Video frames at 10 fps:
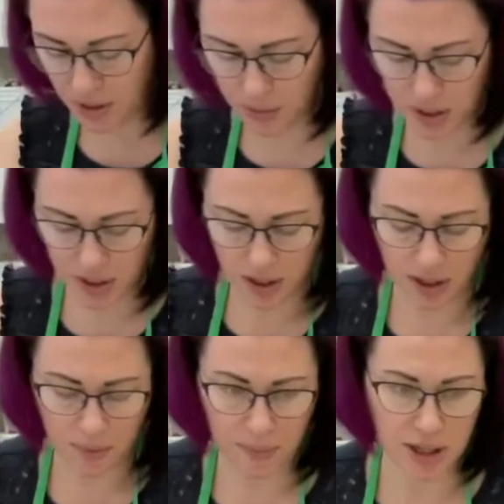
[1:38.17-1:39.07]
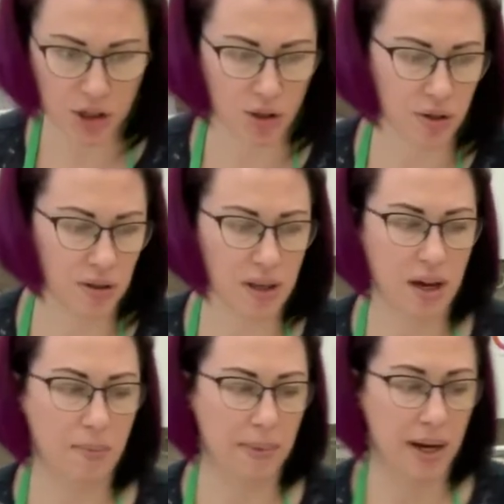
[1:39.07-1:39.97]
I wanna make sure
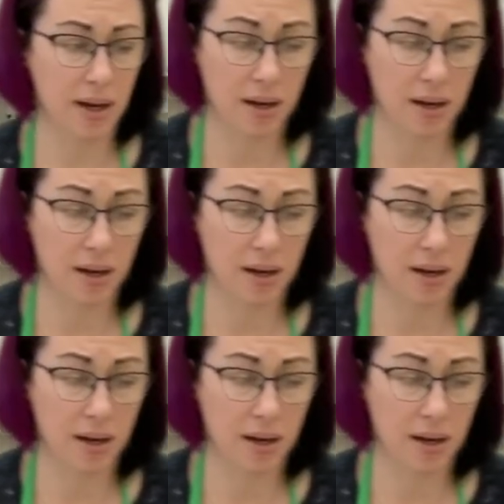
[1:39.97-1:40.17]
that my